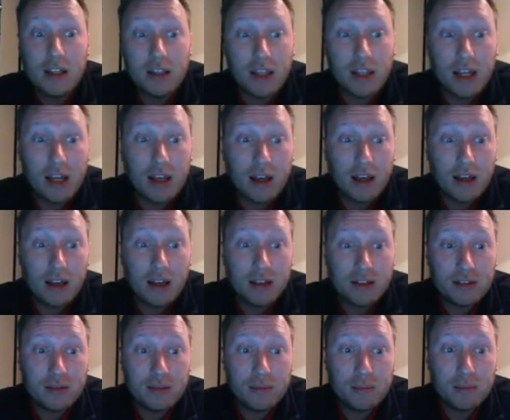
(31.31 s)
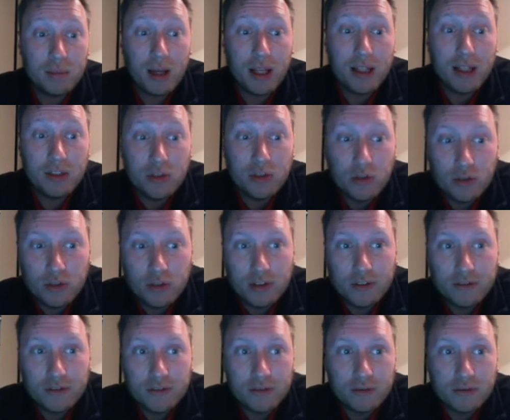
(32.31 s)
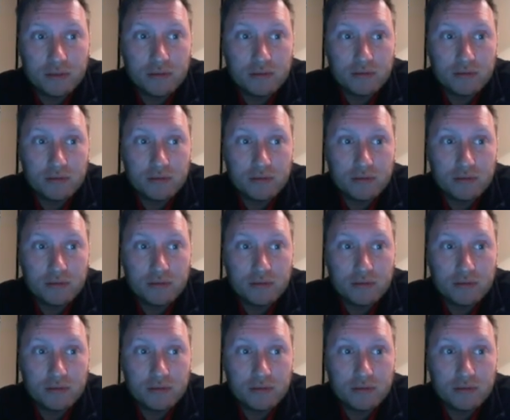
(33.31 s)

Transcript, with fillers: there's players who have